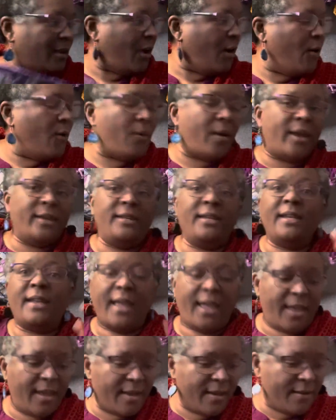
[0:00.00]
oh, I did
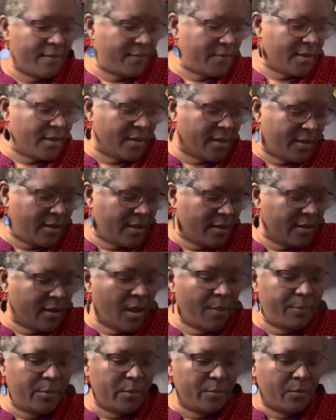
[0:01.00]
have a
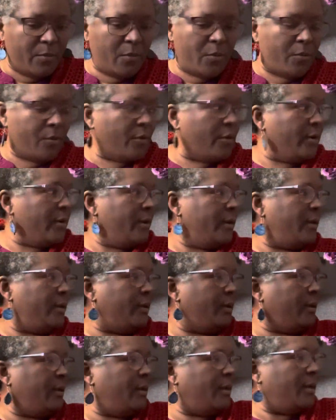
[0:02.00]
couple of more
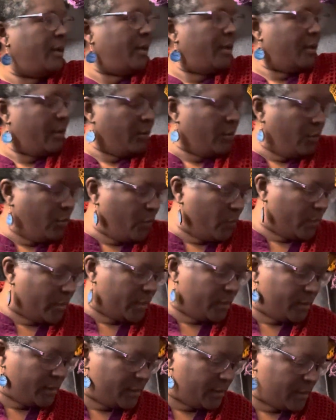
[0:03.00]
new
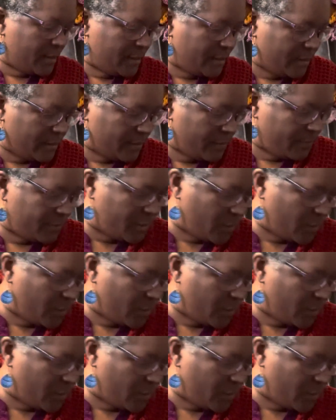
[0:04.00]
ones. Let's see,